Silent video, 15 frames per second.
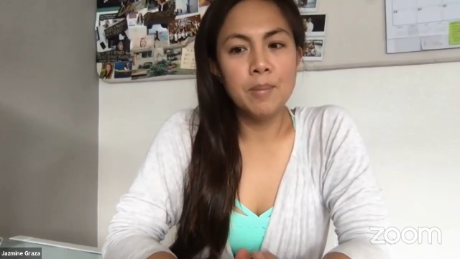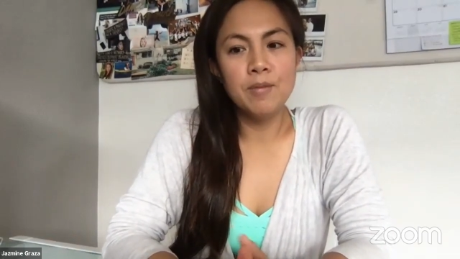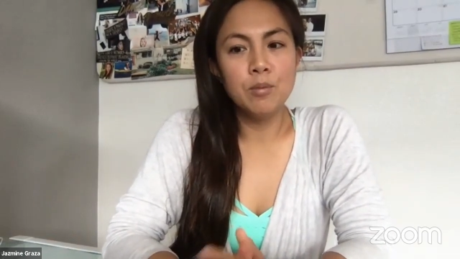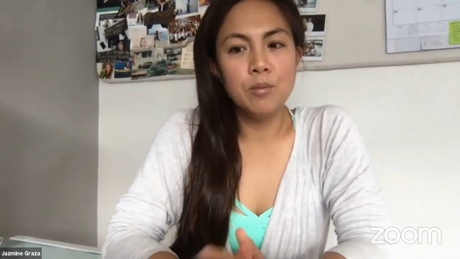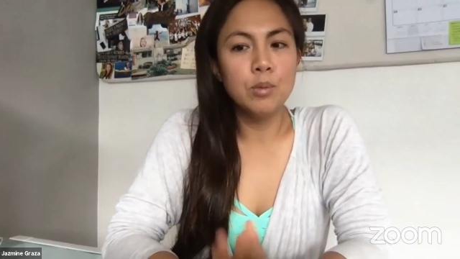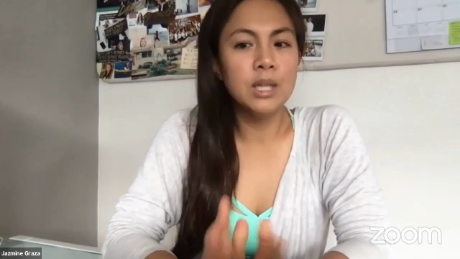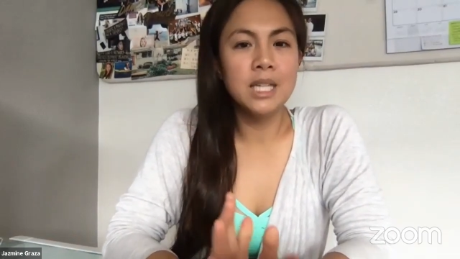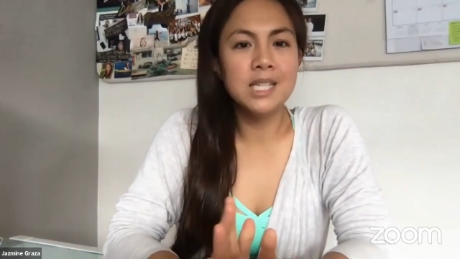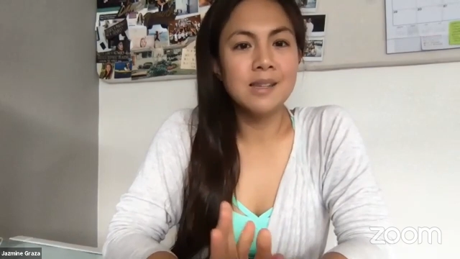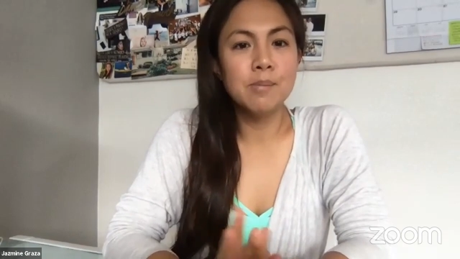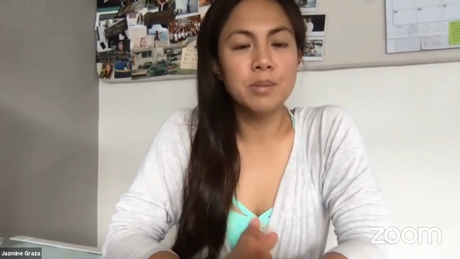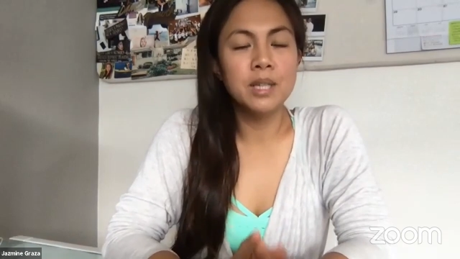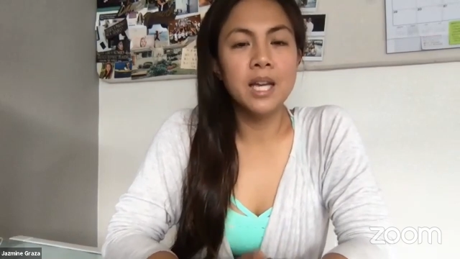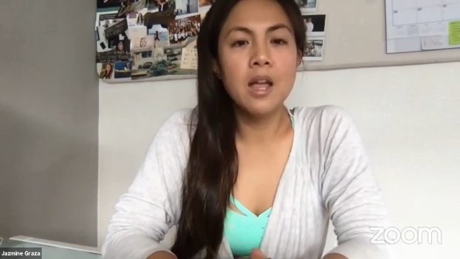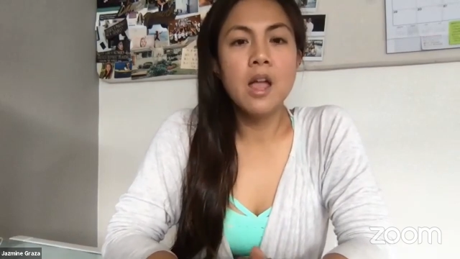really
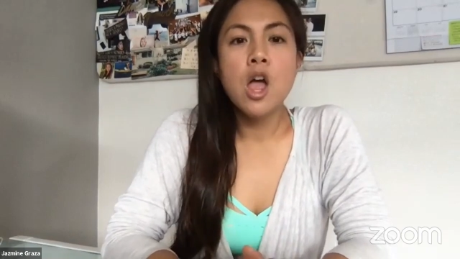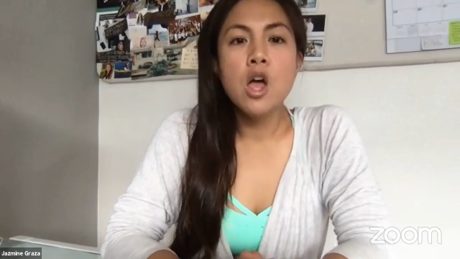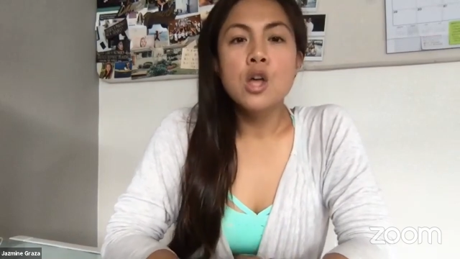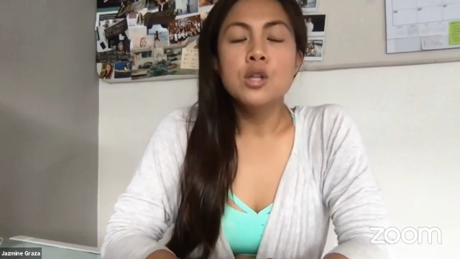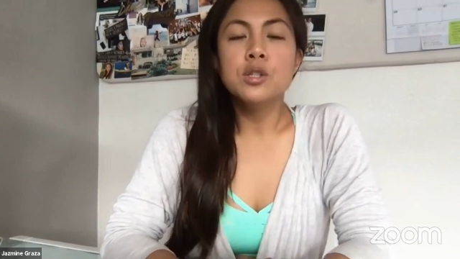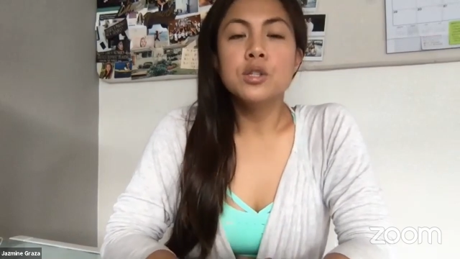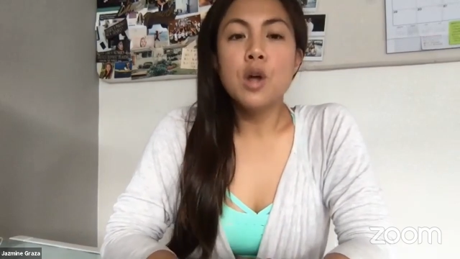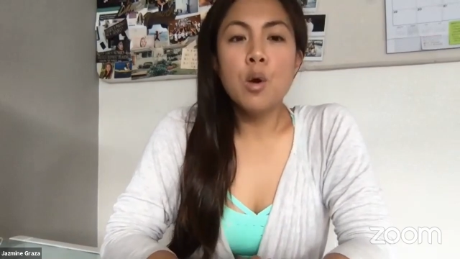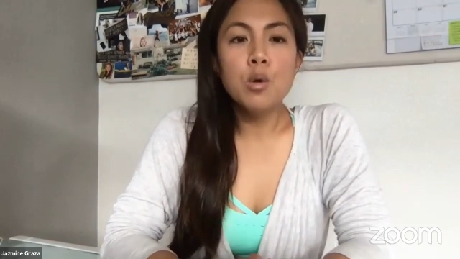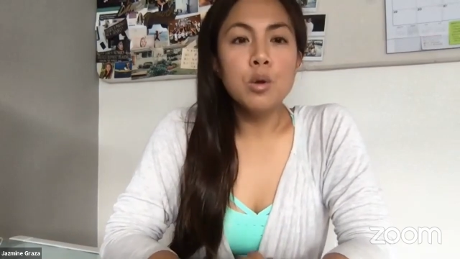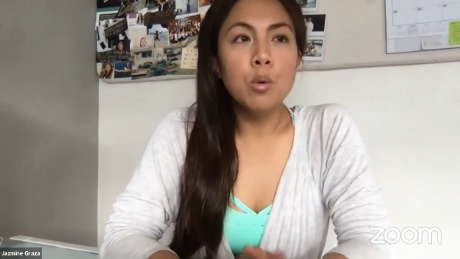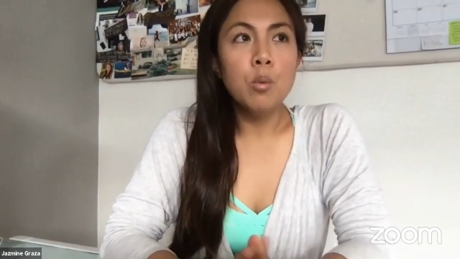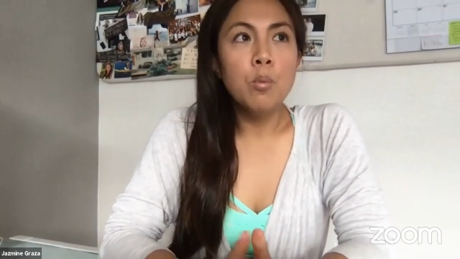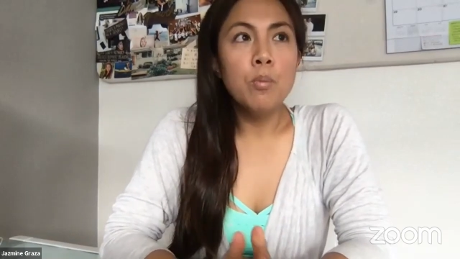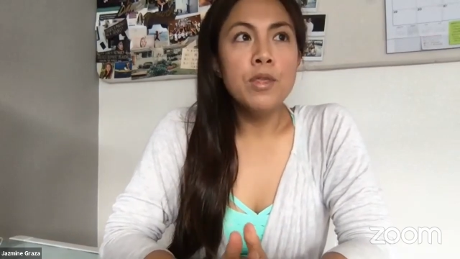simply. So
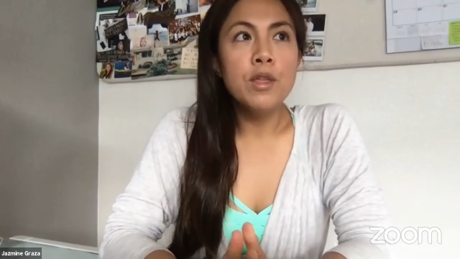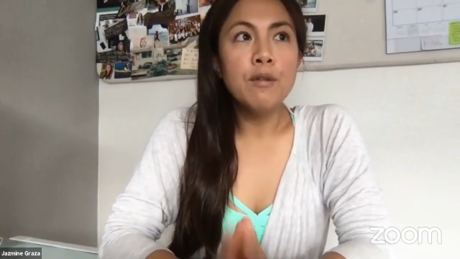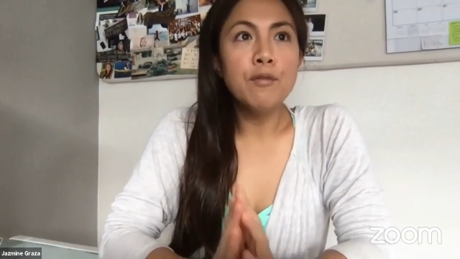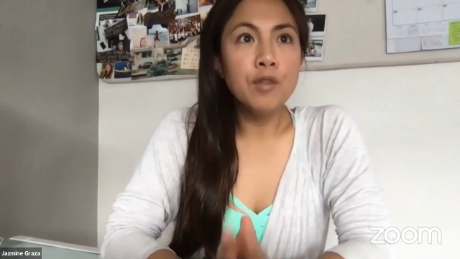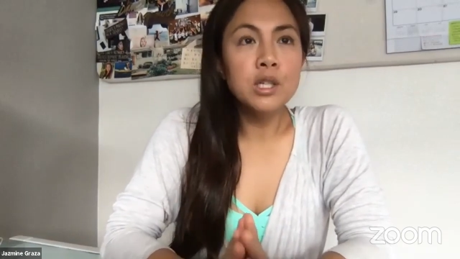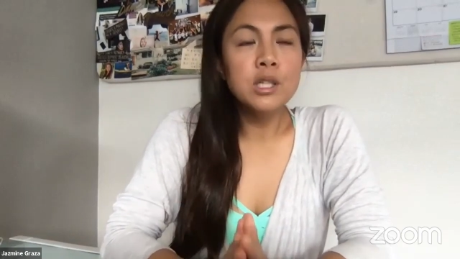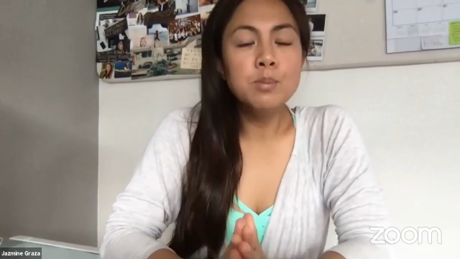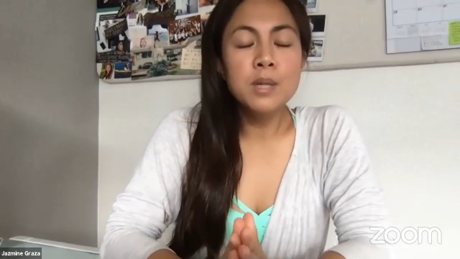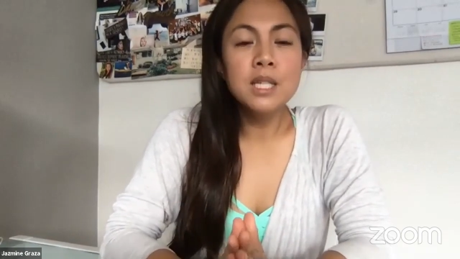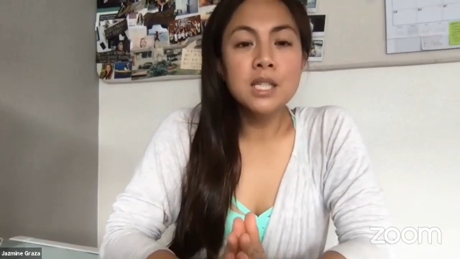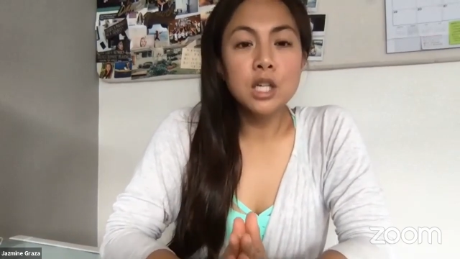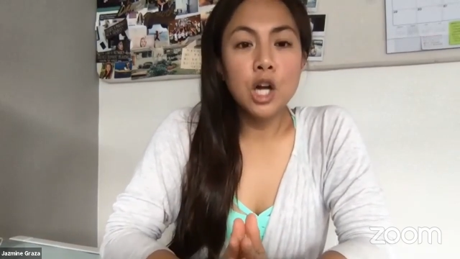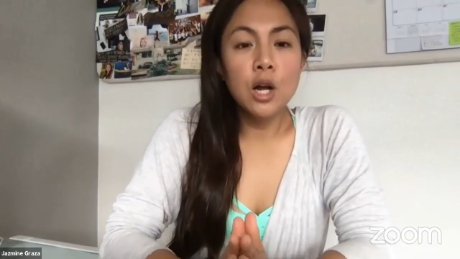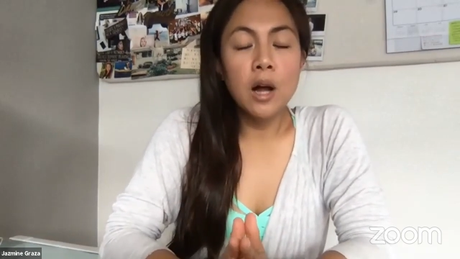the first piece of